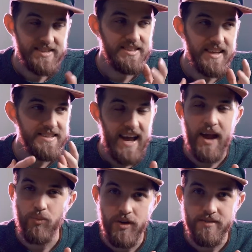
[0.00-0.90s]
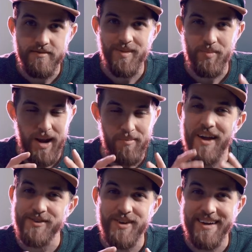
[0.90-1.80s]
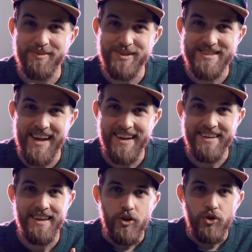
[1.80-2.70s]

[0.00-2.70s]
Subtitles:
a sad one, but I'm not trying to be sad.